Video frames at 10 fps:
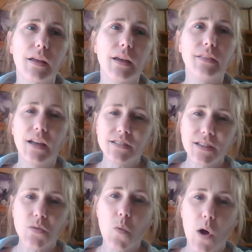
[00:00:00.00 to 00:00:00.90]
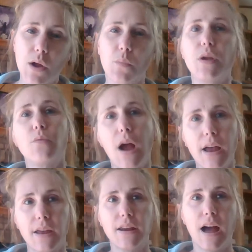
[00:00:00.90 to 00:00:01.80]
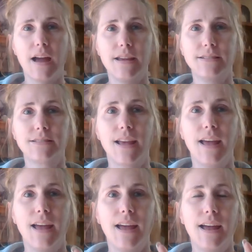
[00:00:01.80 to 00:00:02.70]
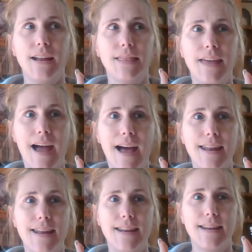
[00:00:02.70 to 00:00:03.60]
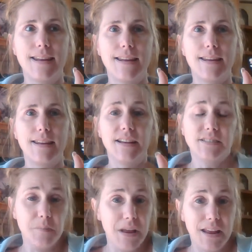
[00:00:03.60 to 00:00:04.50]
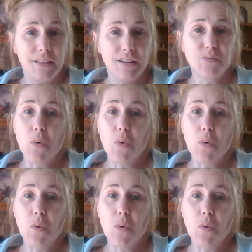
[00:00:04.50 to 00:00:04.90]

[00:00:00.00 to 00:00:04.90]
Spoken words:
in lesson one, we recognize that it's a meaningless